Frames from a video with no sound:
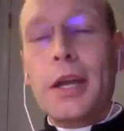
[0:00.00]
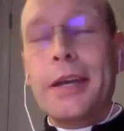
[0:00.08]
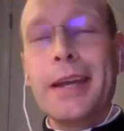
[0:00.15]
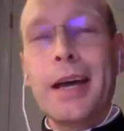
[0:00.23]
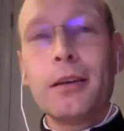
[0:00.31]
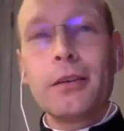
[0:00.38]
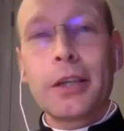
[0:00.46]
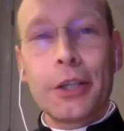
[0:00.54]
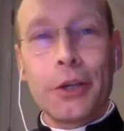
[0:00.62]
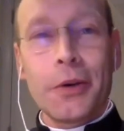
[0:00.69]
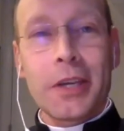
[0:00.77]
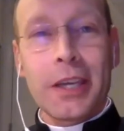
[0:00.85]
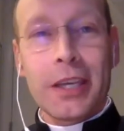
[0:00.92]
now
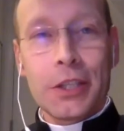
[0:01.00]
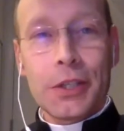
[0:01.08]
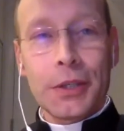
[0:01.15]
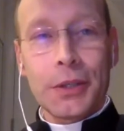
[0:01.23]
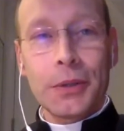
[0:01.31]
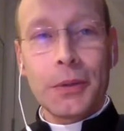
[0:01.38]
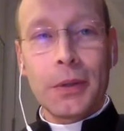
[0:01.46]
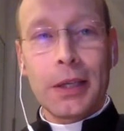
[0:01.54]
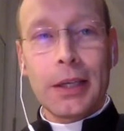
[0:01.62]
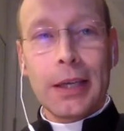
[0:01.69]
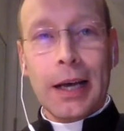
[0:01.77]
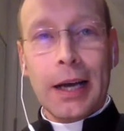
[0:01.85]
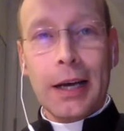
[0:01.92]
going into
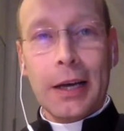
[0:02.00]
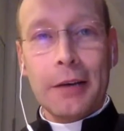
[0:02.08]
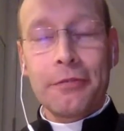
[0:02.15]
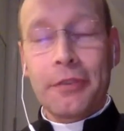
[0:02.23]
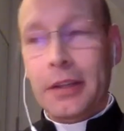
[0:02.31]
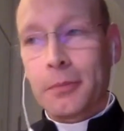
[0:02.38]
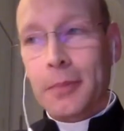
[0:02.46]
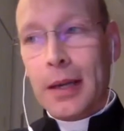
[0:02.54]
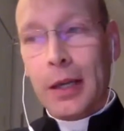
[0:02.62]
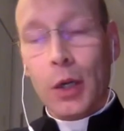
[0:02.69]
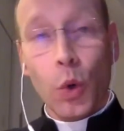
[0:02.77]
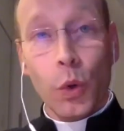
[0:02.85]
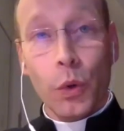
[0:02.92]
freedom
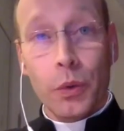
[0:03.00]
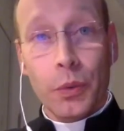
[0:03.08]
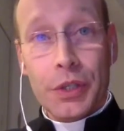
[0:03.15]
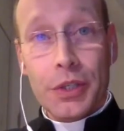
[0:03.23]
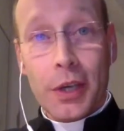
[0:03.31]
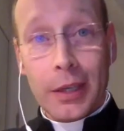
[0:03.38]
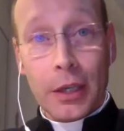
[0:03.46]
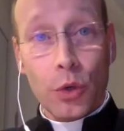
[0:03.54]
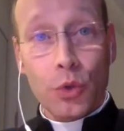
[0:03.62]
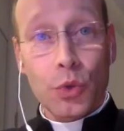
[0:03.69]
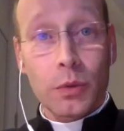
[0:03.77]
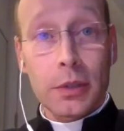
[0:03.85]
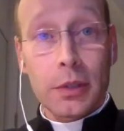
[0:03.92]
and law, which
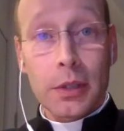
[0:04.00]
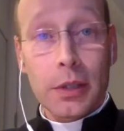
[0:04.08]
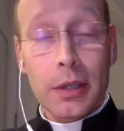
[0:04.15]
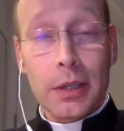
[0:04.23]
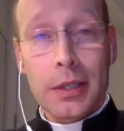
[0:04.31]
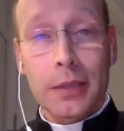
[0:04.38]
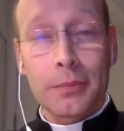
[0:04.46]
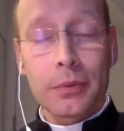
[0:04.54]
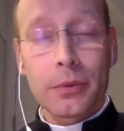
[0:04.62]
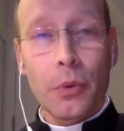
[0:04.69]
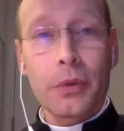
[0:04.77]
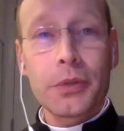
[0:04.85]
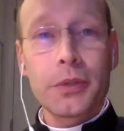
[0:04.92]
usually some
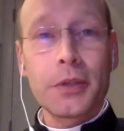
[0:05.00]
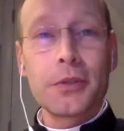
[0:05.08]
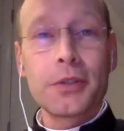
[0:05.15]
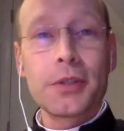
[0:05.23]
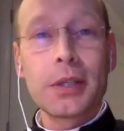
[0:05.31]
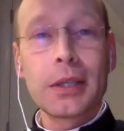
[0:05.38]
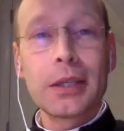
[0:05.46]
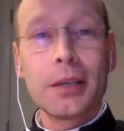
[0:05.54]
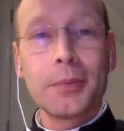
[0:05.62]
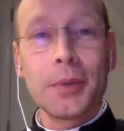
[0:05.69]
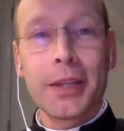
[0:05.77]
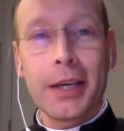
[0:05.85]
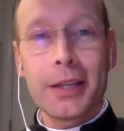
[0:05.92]
questions come
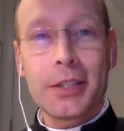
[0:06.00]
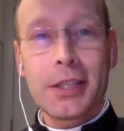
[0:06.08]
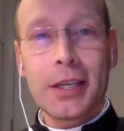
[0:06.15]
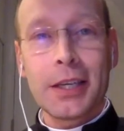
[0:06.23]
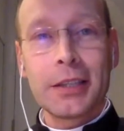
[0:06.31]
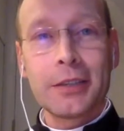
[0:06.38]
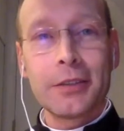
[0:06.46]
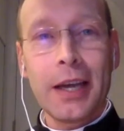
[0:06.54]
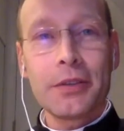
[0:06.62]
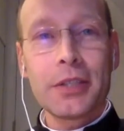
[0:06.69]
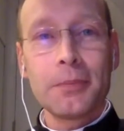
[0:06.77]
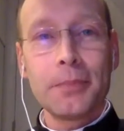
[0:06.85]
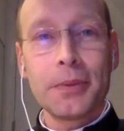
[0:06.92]
on that side.
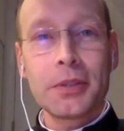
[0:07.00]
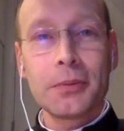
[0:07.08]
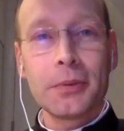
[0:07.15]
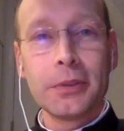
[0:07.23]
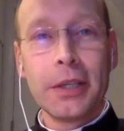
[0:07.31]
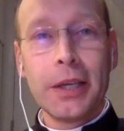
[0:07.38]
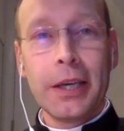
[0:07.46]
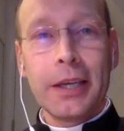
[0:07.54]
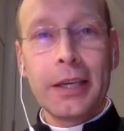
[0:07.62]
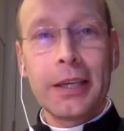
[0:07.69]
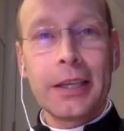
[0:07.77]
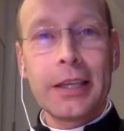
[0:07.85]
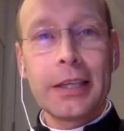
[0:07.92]
How is it possible?
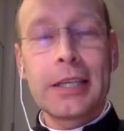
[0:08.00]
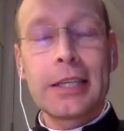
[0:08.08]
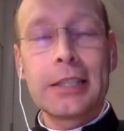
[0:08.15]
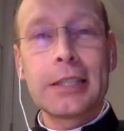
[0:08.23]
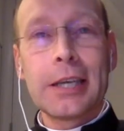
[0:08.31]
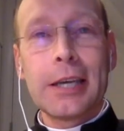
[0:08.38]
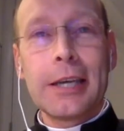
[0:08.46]
It is